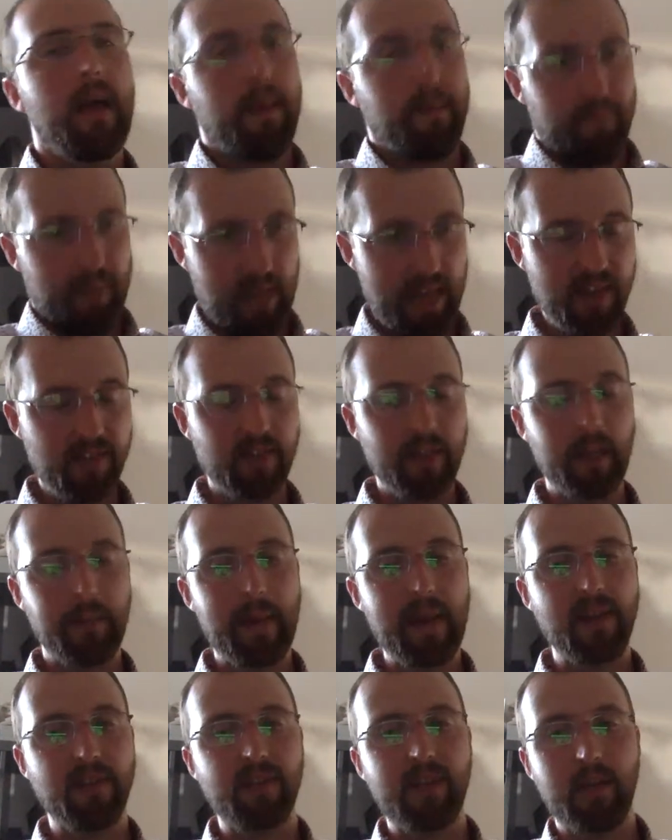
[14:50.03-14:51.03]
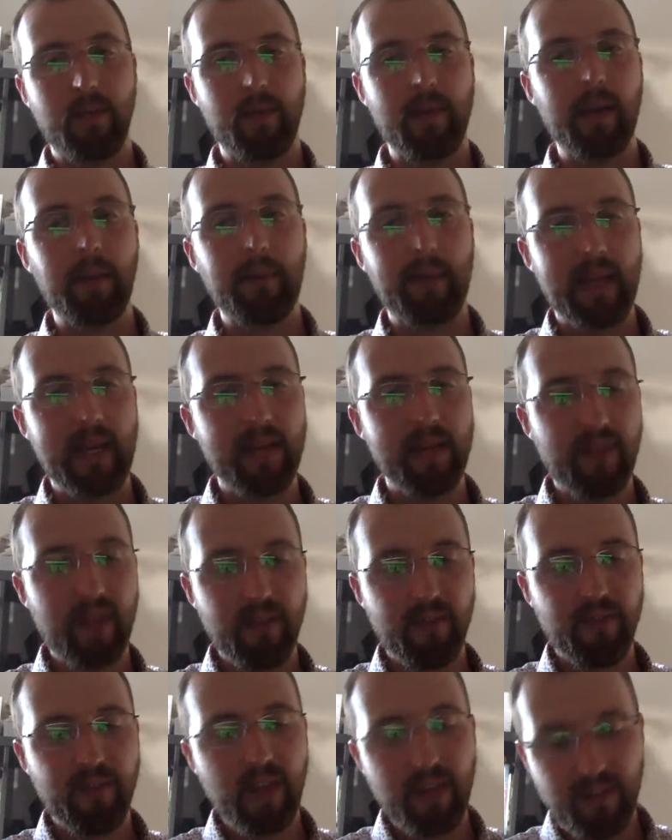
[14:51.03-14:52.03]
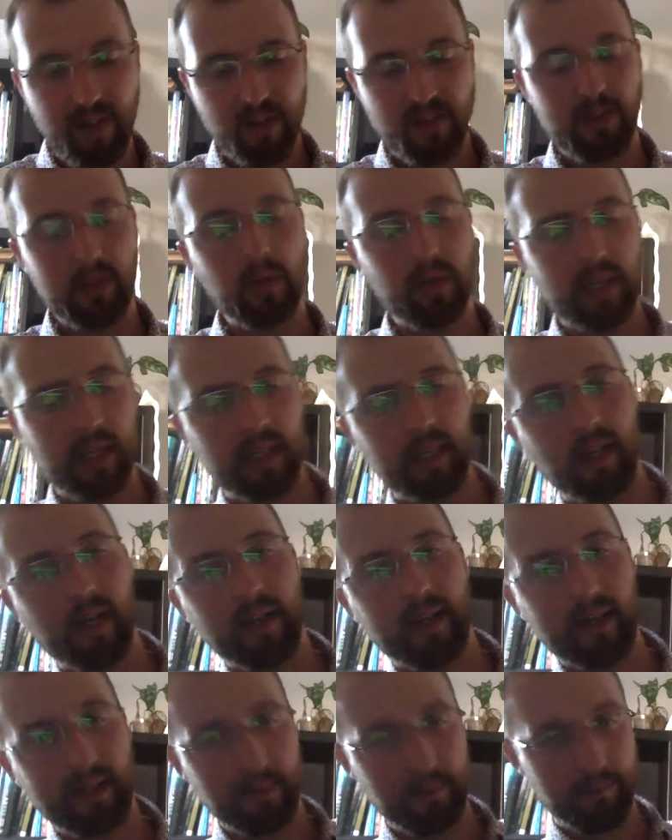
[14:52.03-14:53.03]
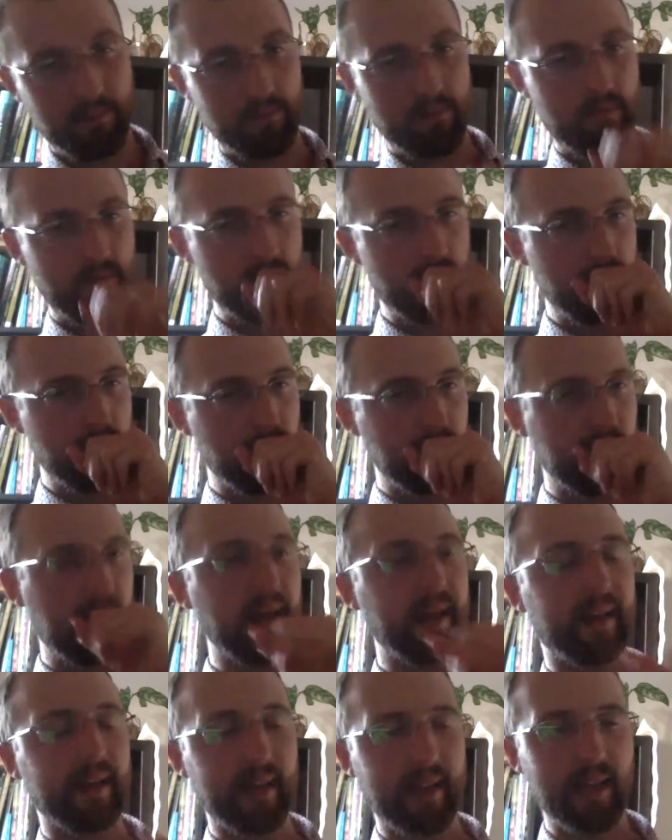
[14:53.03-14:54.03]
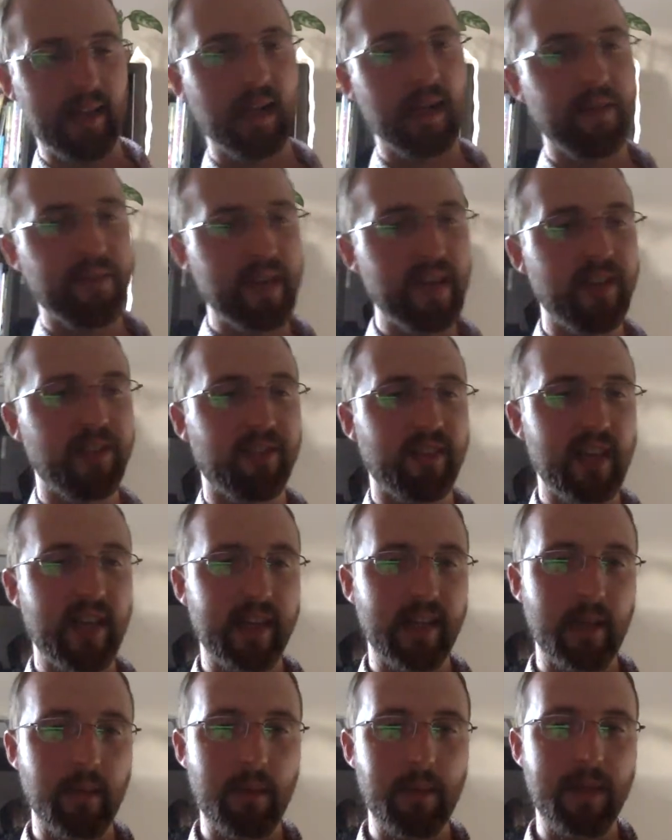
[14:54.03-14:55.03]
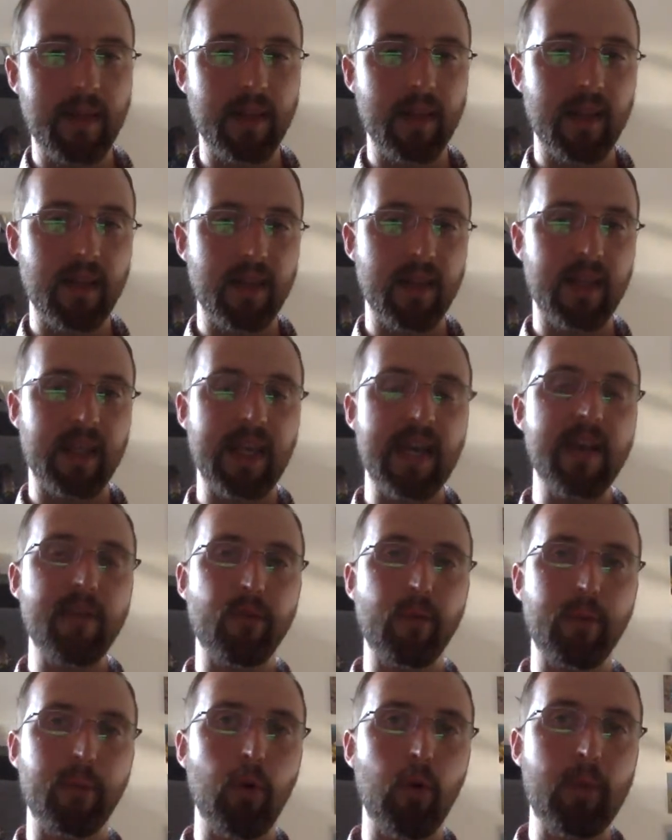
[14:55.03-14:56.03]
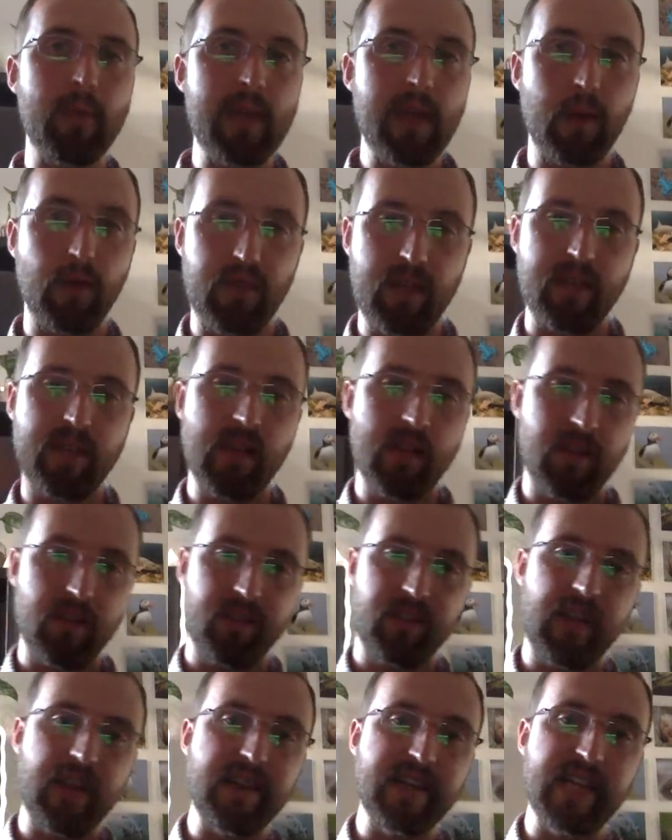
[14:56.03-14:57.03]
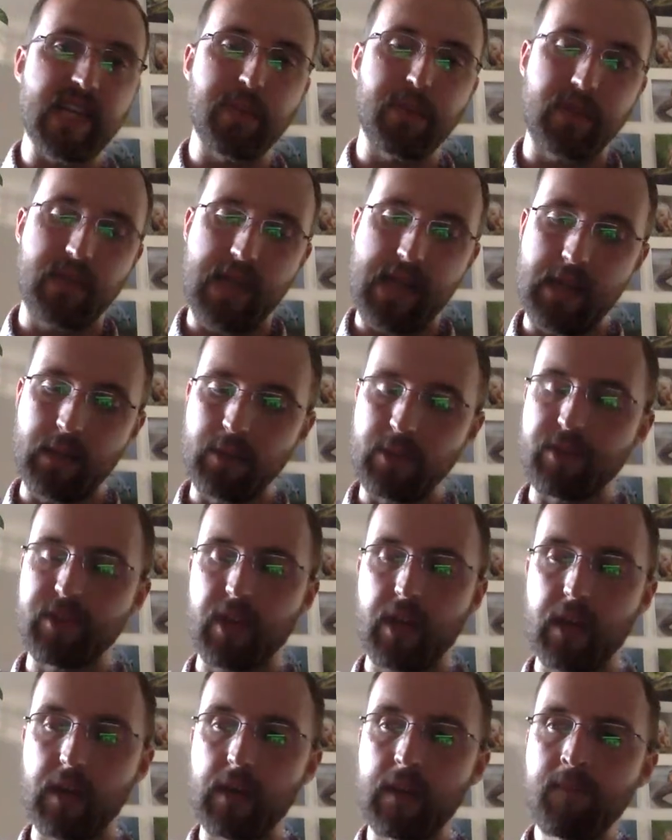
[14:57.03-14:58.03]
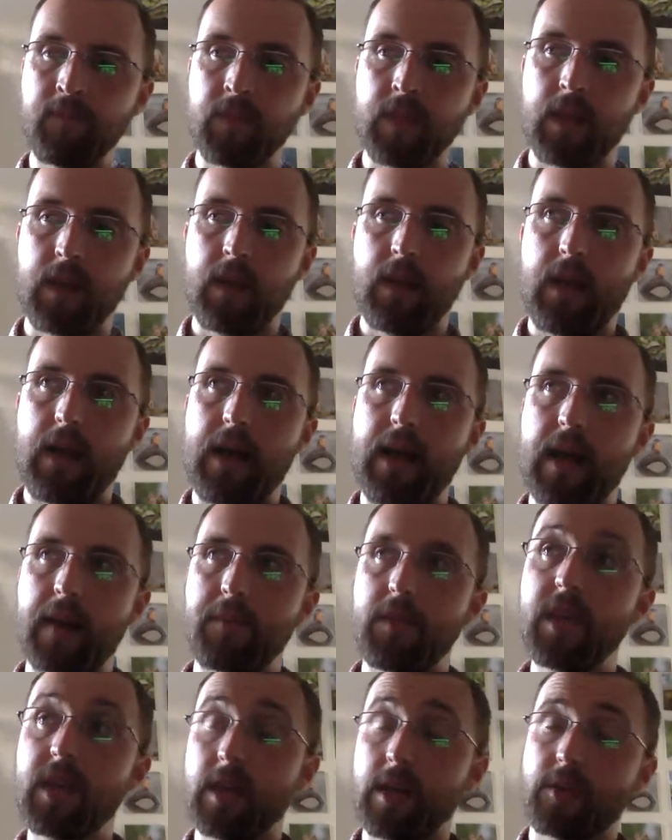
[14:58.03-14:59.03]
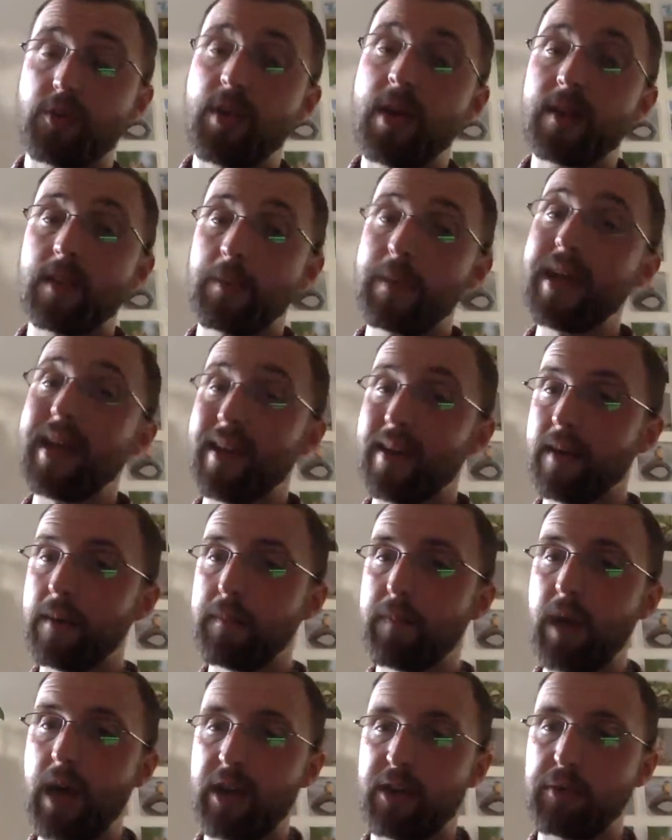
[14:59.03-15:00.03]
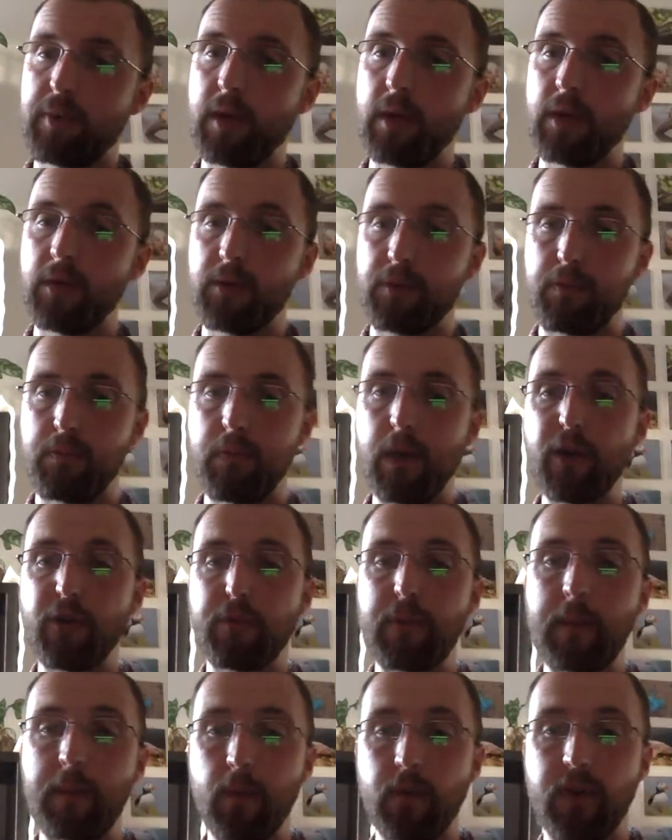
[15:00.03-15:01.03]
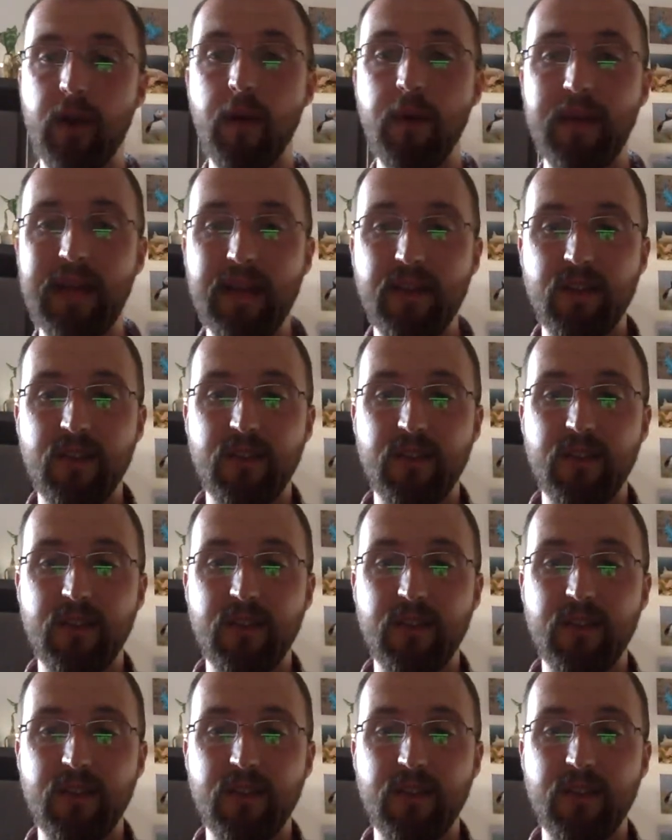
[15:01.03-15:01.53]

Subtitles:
he's going to basically ring me if it's looking like likely, like if he's seeing them. I mean, the case with poor beagles, they tend to stay deeper down, so you can attract them in, but I suppose most people don't get to